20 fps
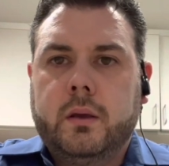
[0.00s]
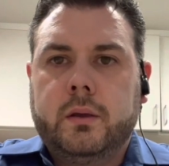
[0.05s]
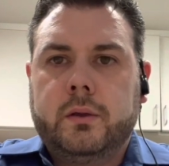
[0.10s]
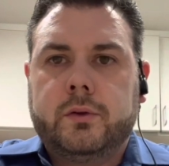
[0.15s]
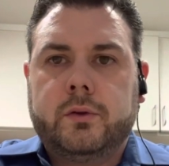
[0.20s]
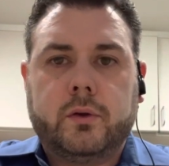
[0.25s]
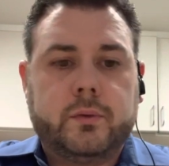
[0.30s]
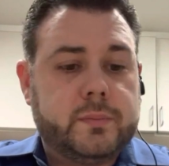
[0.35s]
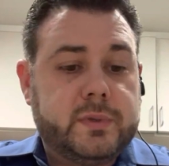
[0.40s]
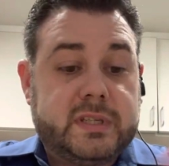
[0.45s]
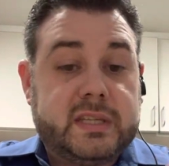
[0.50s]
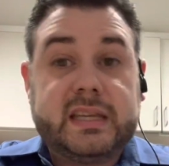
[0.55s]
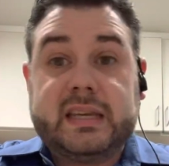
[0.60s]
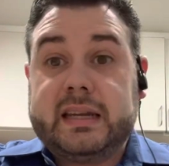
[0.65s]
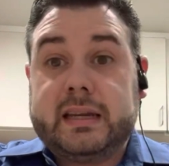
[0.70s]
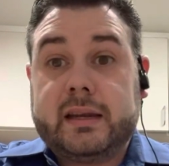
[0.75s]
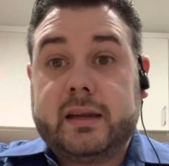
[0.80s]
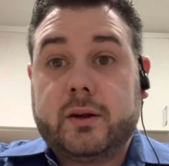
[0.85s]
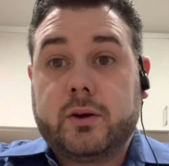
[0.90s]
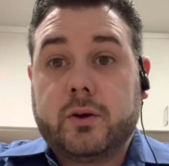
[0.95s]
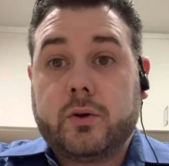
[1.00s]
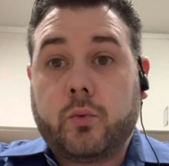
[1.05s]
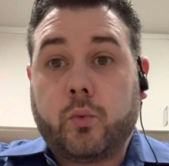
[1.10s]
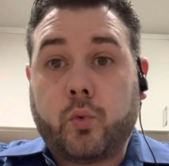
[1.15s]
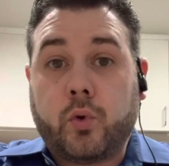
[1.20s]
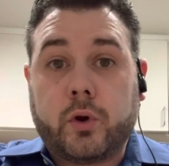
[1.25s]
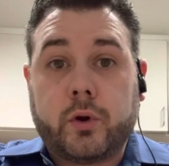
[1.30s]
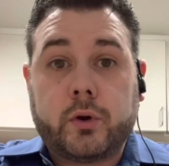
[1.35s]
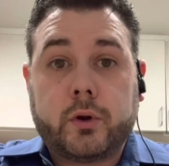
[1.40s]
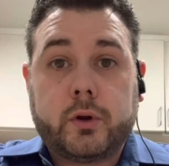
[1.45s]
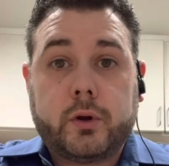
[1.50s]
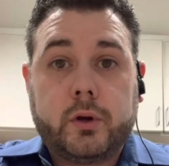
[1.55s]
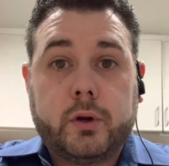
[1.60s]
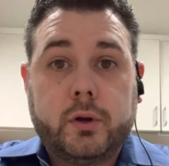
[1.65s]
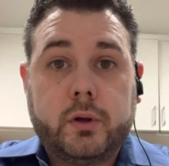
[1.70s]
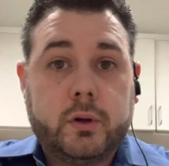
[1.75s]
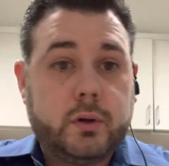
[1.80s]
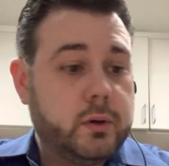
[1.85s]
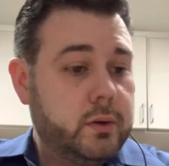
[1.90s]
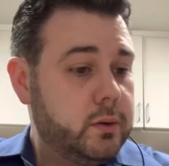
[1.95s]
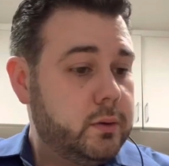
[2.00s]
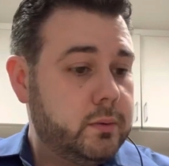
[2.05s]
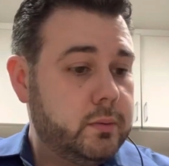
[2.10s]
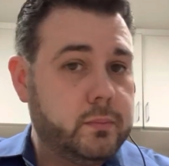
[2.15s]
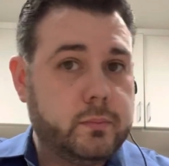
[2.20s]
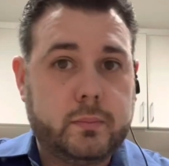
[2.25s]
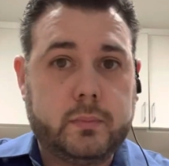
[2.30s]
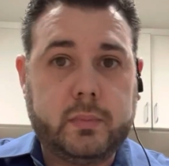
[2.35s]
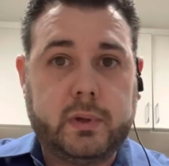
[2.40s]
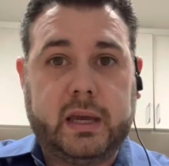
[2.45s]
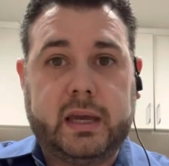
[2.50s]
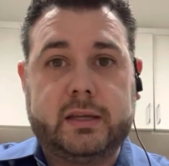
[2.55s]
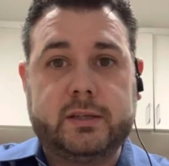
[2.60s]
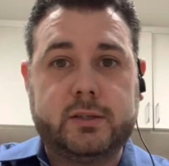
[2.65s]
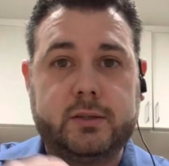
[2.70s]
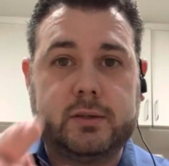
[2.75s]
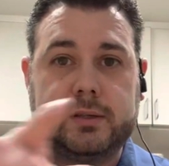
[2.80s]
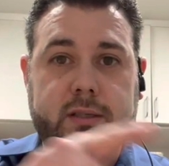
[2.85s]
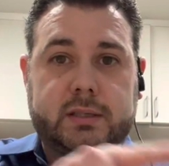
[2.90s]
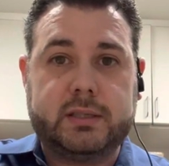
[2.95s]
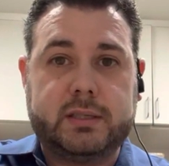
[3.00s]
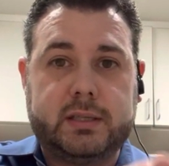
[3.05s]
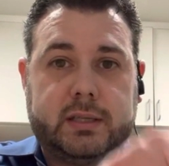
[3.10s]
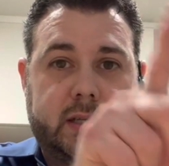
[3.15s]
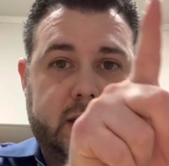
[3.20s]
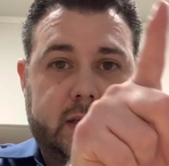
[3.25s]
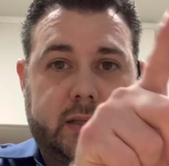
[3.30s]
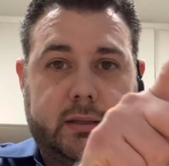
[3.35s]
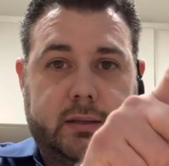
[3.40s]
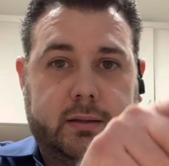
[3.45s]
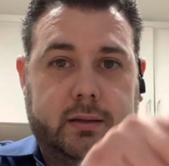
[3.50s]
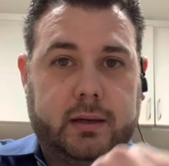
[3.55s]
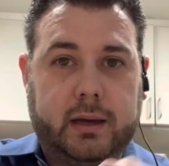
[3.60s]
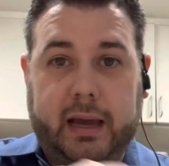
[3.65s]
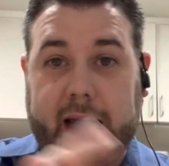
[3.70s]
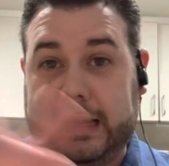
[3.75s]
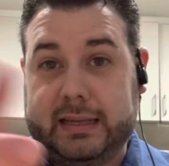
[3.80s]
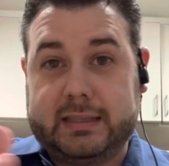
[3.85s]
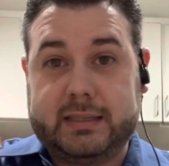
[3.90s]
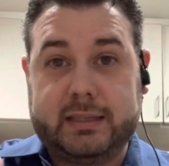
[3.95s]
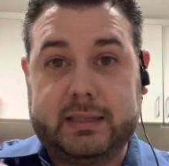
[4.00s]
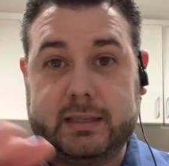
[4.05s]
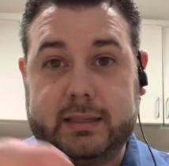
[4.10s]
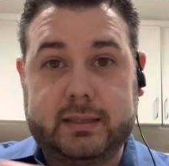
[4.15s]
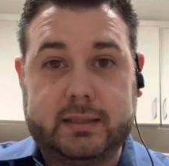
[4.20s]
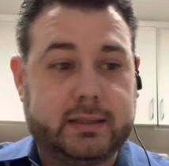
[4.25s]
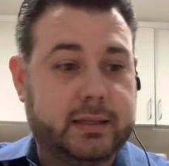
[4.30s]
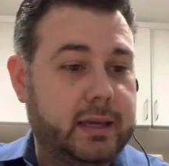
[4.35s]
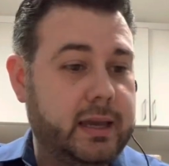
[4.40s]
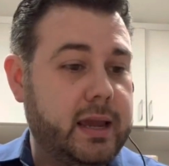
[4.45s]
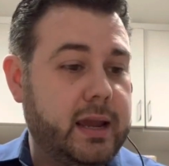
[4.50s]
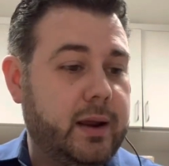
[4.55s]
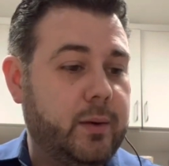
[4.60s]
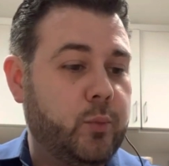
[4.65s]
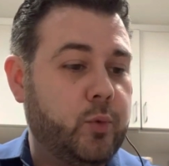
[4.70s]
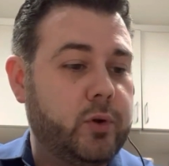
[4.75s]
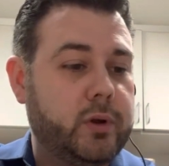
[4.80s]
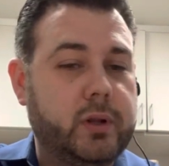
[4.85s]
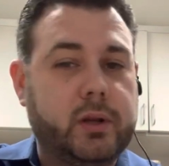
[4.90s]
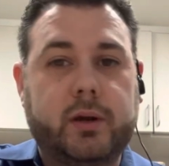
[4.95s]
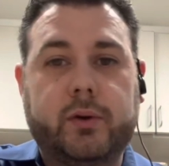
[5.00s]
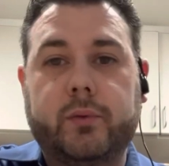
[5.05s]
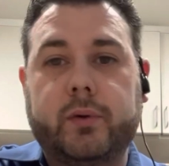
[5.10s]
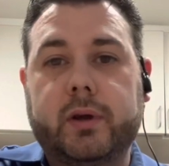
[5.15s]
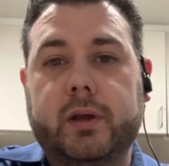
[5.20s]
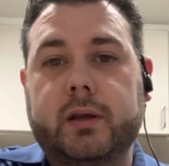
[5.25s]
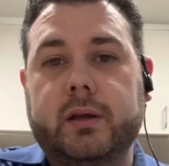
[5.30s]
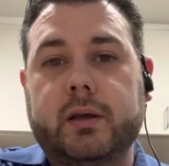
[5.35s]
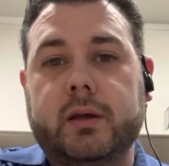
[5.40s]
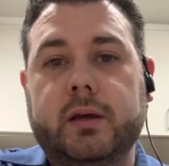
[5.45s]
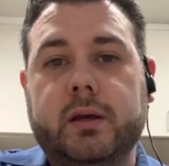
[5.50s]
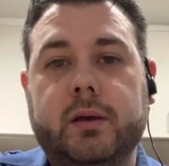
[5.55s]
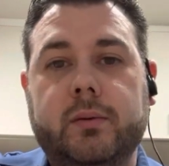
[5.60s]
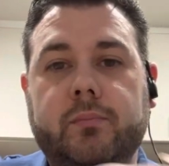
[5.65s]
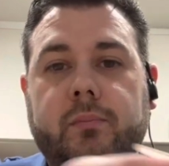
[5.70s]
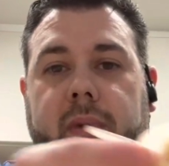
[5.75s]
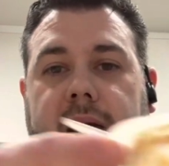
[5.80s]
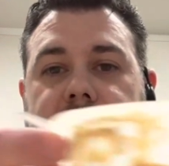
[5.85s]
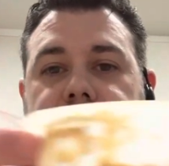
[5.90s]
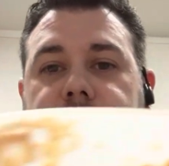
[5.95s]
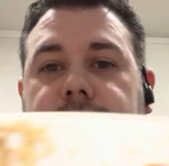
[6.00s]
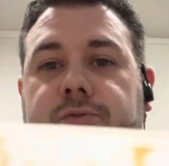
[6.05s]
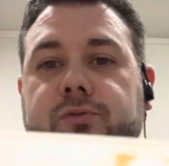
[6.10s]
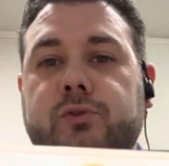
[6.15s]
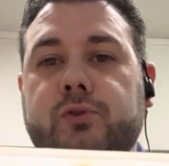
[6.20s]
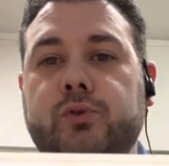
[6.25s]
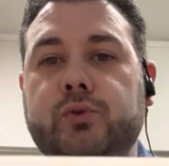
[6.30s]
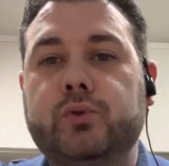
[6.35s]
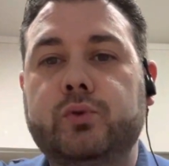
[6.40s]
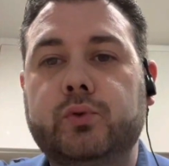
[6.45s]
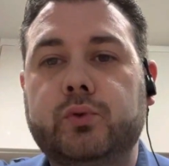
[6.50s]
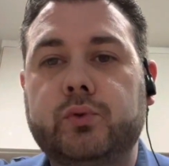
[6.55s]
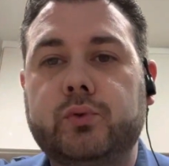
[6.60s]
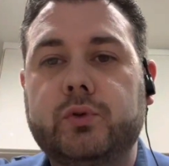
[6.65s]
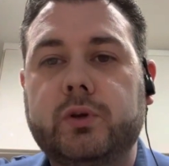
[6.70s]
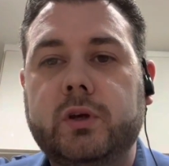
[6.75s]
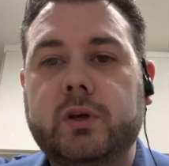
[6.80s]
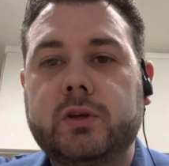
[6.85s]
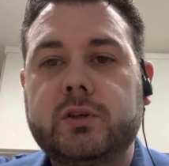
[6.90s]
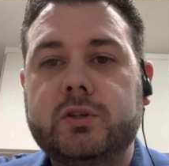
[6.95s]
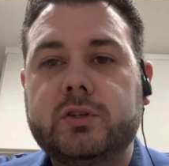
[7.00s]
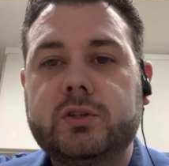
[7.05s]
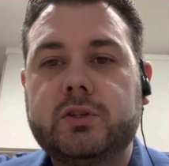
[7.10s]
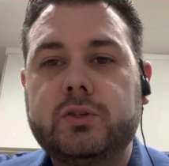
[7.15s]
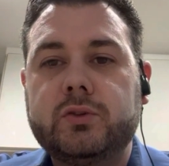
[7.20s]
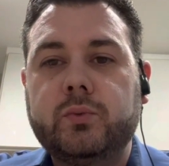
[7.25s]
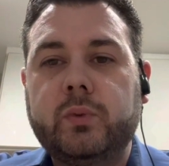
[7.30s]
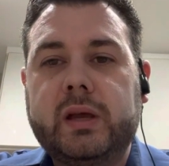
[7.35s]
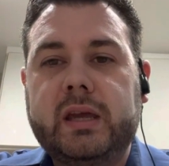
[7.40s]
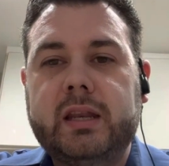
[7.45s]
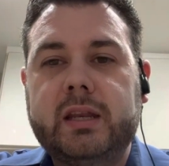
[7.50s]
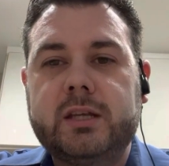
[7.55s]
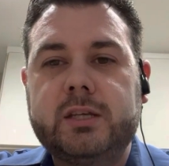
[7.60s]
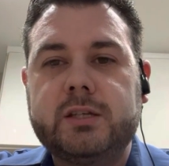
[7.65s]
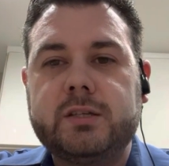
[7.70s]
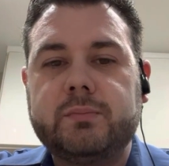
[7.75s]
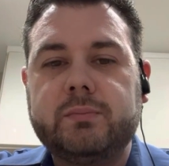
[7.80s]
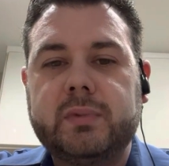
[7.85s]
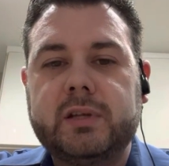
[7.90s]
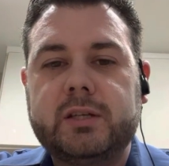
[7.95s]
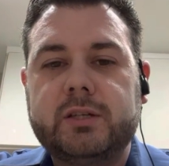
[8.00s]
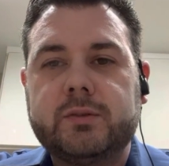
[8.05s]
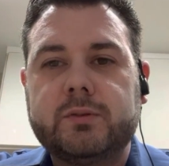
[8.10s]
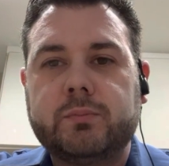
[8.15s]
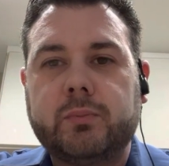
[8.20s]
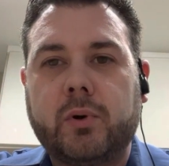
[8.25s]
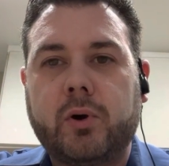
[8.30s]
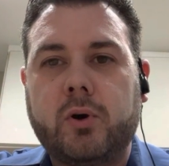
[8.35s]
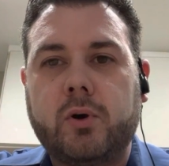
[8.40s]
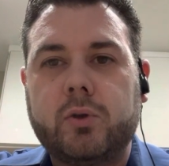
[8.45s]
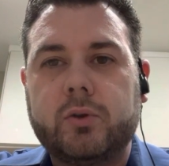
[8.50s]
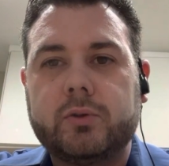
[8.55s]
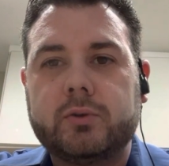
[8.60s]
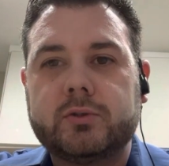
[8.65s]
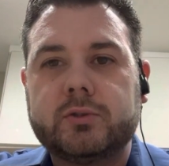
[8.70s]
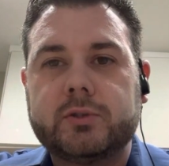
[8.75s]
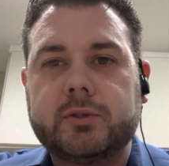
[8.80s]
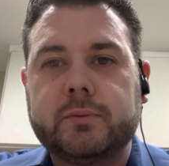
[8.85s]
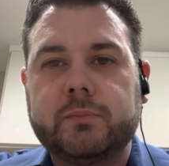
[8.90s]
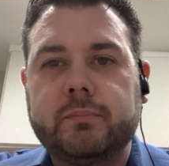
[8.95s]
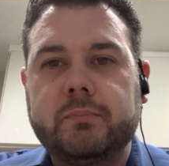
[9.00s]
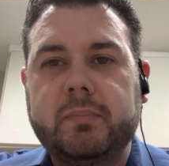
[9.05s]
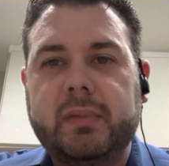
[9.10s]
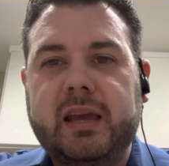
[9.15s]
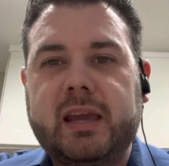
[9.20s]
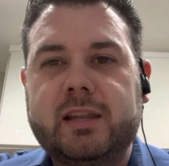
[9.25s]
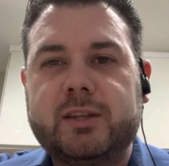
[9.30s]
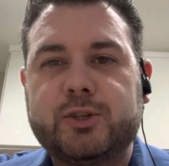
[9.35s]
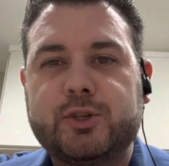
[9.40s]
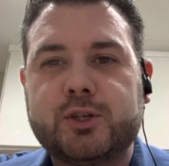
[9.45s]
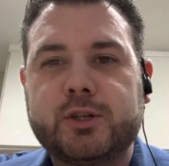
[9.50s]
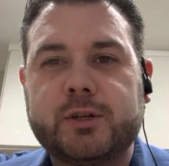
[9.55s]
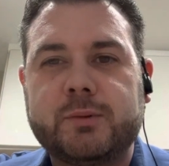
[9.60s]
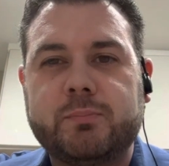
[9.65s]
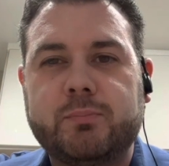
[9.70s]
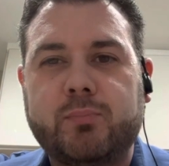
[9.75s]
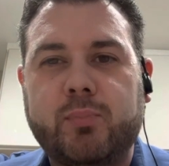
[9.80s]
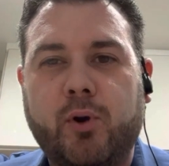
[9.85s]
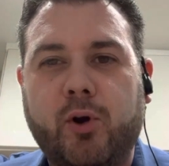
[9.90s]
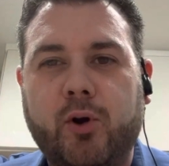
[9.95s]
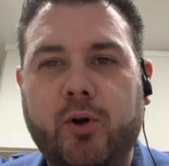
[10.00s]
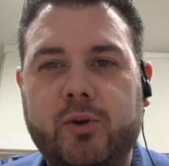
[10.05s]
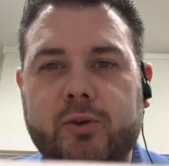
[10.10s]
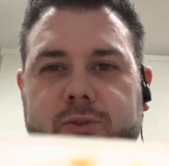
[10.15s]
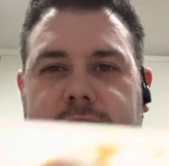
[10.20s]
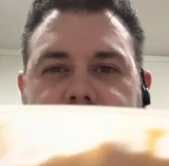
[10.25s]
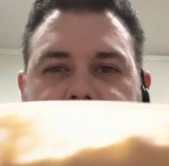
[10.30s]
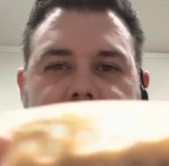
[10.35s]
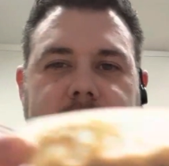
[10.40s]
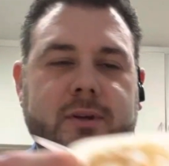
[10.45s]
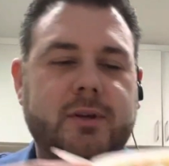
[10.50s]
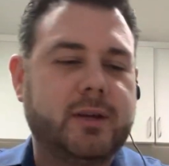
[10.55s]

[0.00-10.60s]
So I'm sitting here at work. As you can see, I see it in the camera anyway. My food, Swedish meatballs. Meatballs.